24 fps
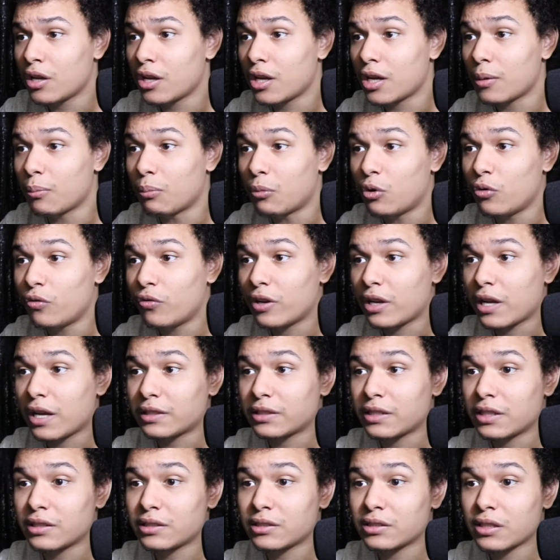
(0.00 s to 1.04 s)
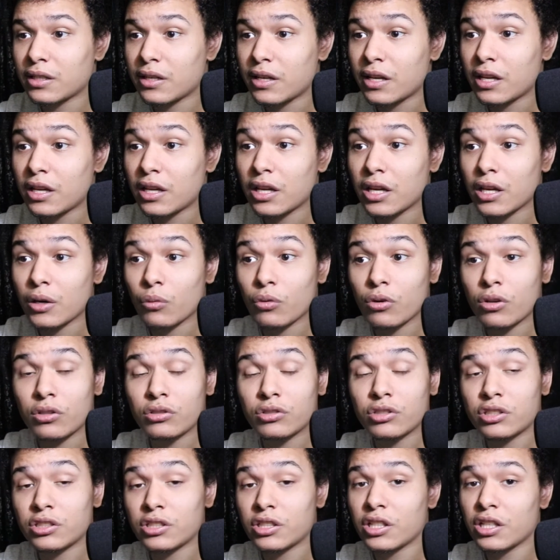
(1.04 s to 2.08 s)
and moving. Like they say, it can get real
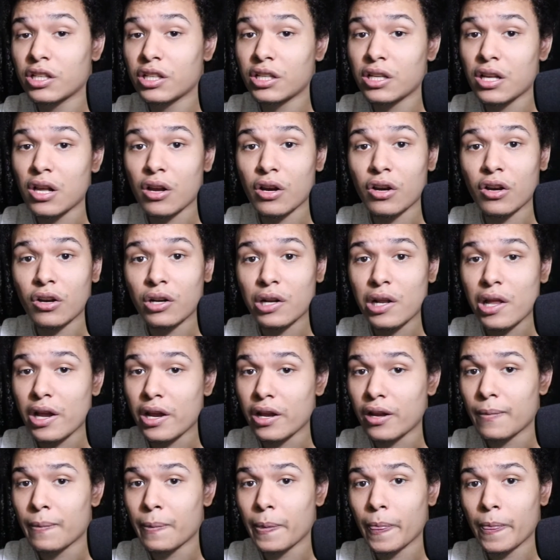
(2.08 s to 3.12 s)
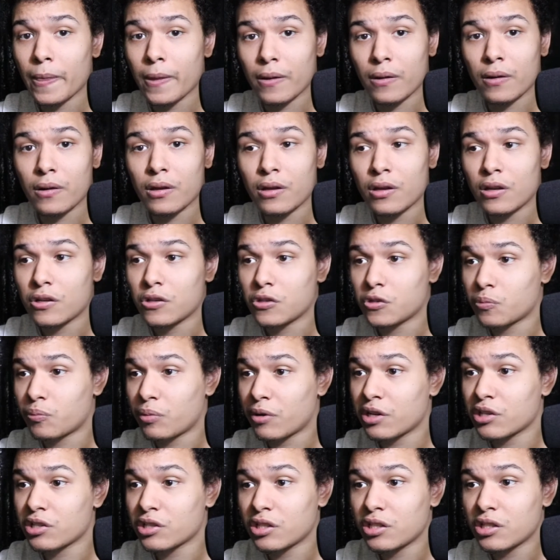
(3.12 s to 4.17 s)
sticky out here. Like
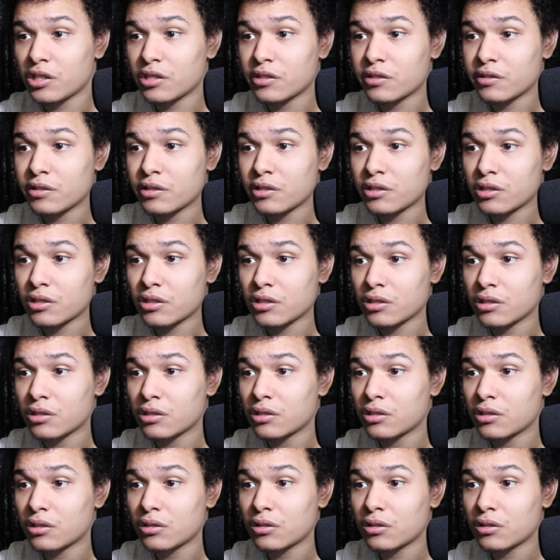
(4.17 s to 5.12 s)
especially as it's